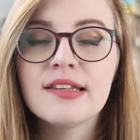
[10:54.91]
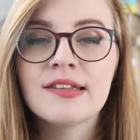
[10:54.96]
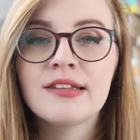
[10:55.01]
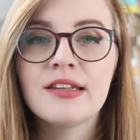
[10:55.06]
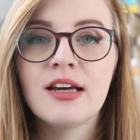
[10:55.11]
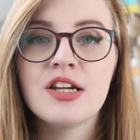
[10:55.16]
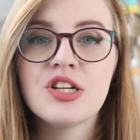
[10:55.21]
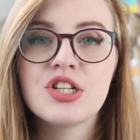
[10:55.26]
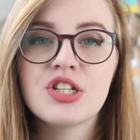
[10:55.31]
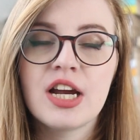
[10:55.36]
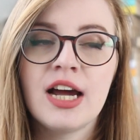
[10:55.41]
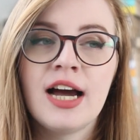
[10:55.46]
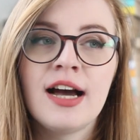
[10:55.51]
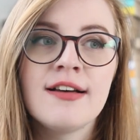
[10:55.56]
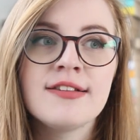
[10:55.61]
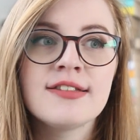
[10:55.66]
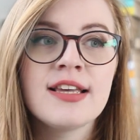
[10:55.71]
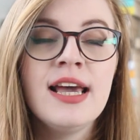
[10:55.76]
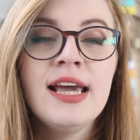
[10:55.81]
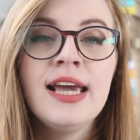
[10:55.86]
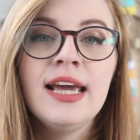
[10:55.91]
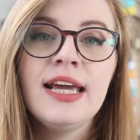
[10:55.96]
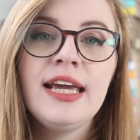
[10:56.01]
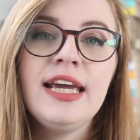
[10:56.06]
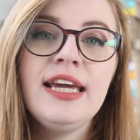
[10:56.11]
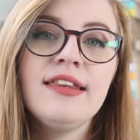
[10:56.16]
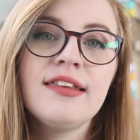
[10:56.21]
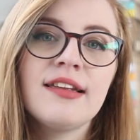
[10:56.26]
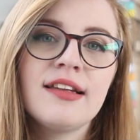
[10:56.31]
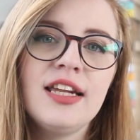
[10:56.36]
such as
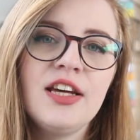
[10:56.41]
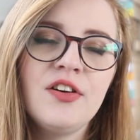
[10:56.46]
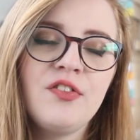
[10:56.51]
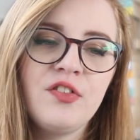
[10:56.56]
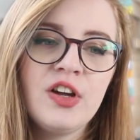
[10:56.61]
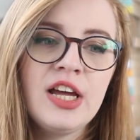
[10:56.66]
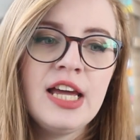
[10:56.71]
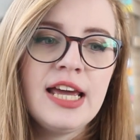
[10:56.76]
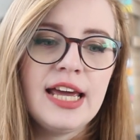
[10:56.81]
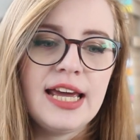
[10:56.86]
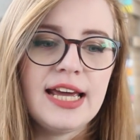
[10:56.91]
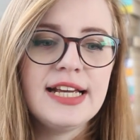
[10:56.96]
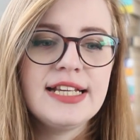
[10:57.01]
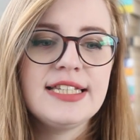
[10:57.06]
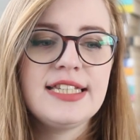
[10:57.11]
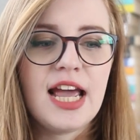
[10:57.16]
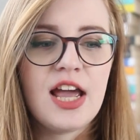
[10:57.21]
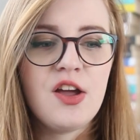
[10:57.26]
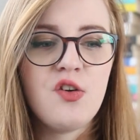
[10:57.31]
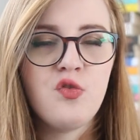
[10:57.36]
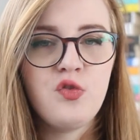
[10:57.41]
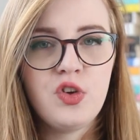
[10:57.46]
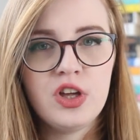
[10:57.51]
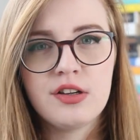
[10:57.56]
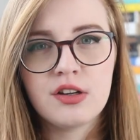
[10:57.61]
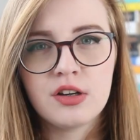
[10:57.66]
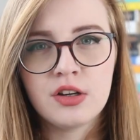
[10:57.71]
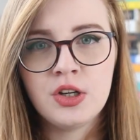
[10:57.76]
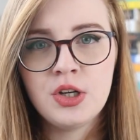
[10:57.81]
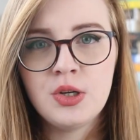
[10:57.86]
Heathcliff is a
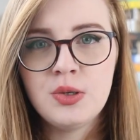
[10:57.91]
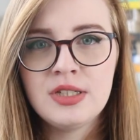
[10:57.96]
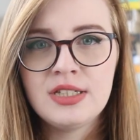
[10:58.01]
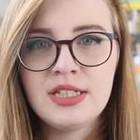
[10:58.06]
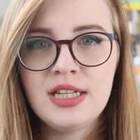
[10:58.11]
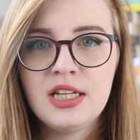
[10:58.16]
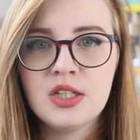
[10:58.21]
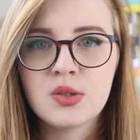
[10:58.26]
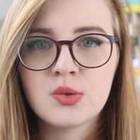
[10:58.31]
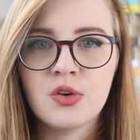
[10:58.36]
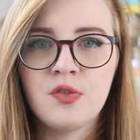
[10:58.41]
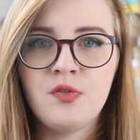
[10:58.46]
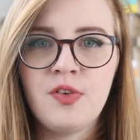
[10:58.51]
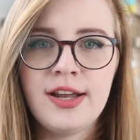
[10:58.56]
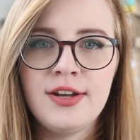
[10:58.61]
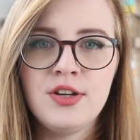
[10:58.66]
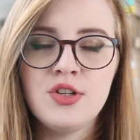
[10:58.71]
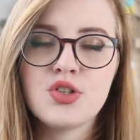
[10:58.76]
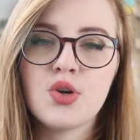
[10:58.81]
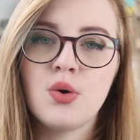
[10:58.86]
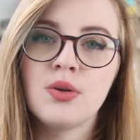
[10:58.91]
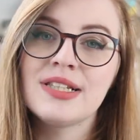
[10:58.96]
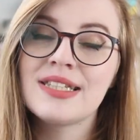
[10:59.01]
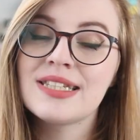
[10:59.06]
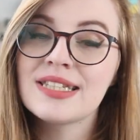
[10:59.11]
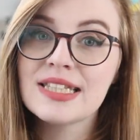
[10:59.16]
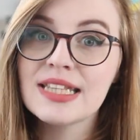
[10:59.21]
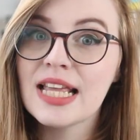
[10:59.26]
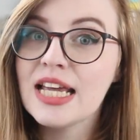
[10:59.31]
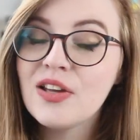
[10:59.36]
figure who seeks revenge on
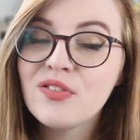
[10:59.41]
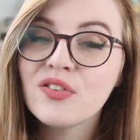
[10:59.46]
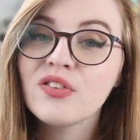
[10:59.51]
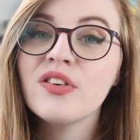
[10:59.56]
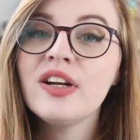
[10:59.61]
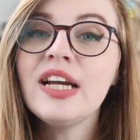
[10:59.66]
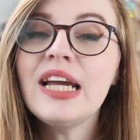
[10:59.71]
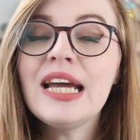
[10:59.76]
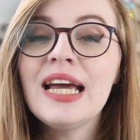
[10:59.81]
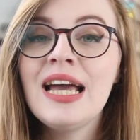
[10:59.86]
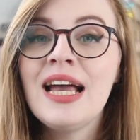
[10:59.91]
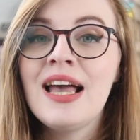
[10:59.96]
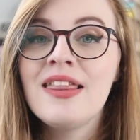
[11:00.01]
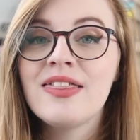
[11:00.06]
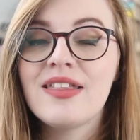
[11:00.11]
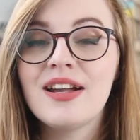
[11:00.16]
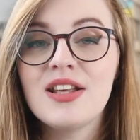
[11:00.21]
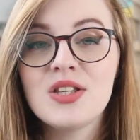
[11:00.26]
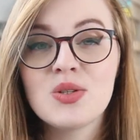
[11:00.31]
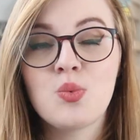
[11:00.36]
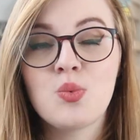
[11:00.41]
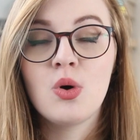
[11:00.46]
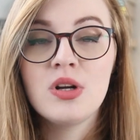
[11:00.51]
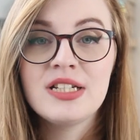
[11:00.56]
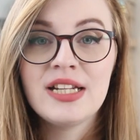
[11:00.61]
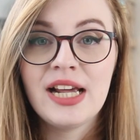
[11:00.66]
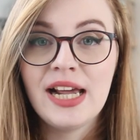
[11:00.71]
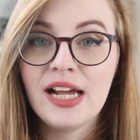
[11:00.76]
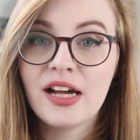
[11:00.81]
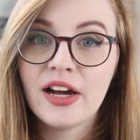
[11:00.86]
slavery. That
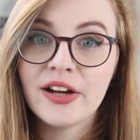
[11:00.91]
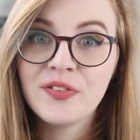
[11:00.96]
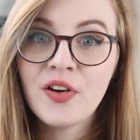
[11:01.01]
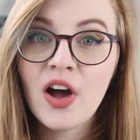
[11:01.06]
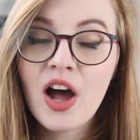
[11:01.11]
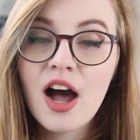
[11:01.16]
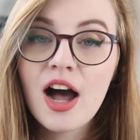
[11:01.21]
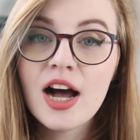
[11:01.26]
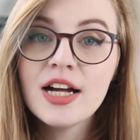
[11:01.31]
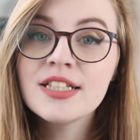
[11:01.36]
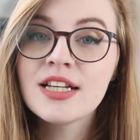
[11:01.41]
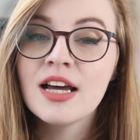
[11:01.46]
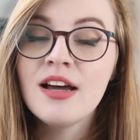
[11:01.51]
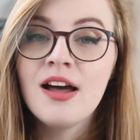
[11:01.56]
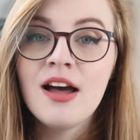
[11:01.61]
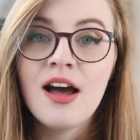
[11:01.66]
one take I've heard.